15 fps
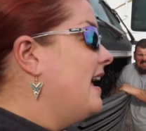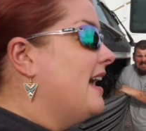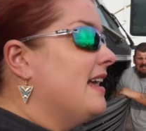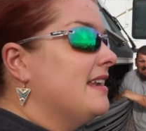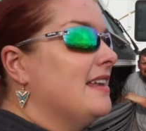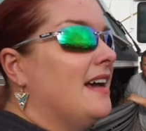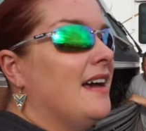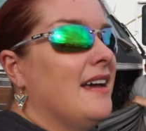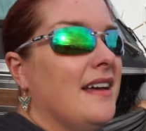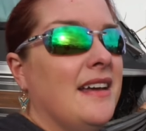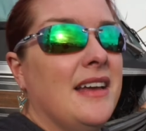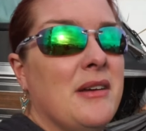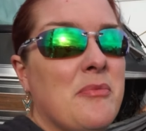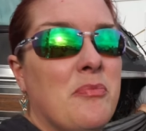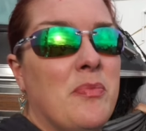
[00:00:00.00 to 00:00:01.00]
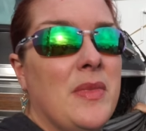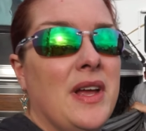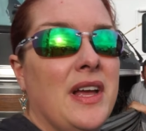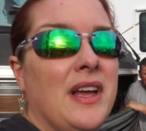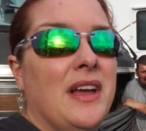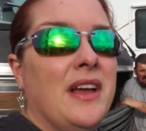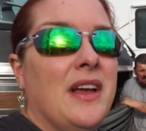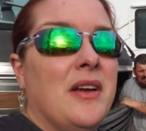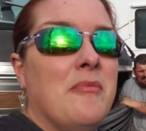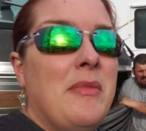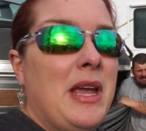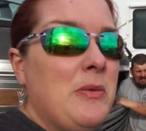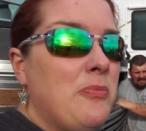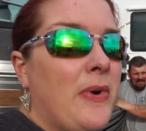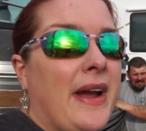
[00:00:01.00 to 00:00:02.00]
And uh,
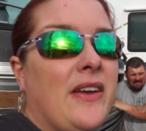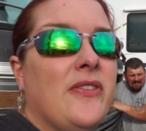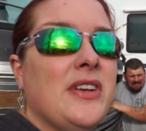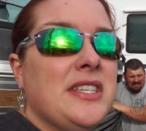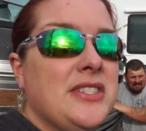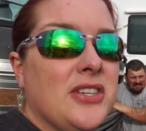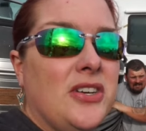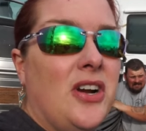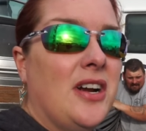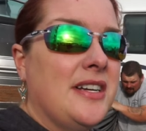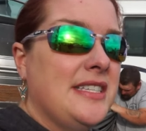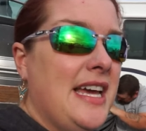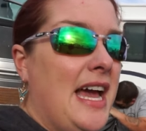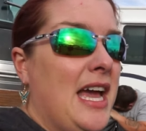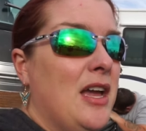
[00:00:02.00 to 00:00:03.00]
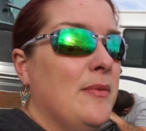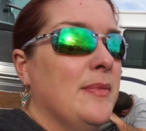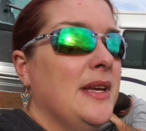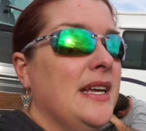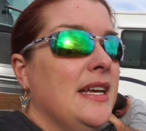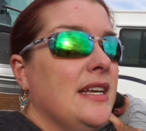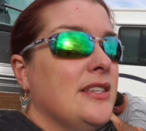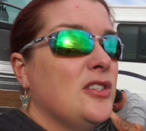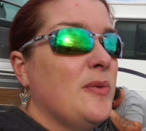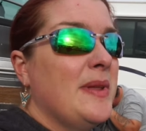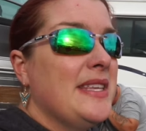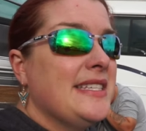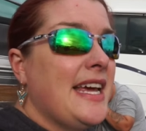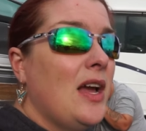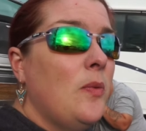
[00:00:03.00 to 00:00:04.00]
made breakfast, took our time. So by
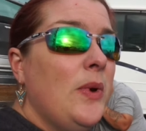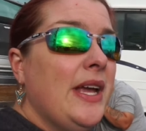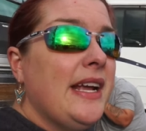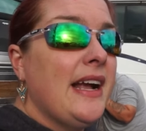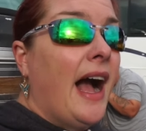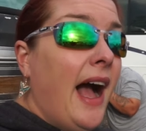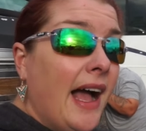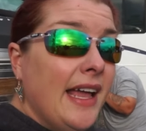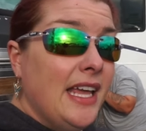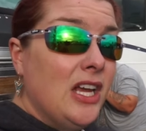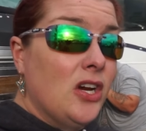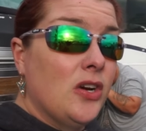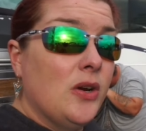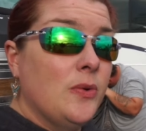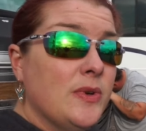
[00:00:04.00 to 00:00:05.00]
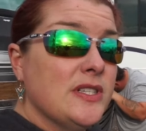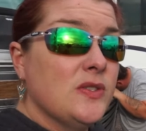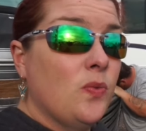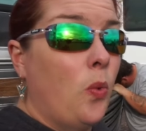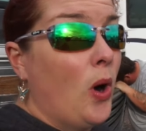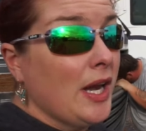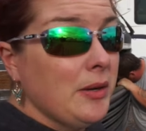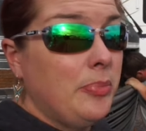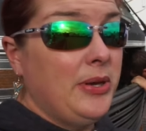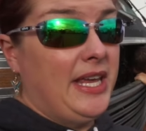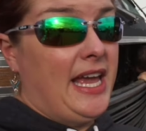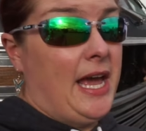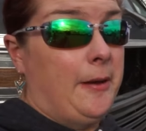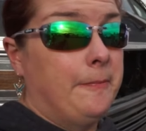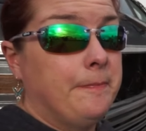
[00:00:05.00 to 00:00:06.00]
the time we got here, it was one
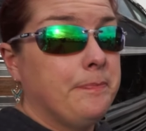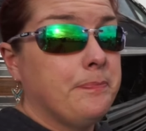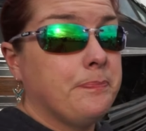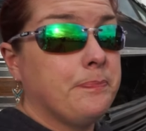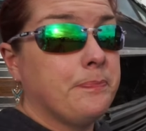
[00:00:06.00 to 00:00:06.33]
P M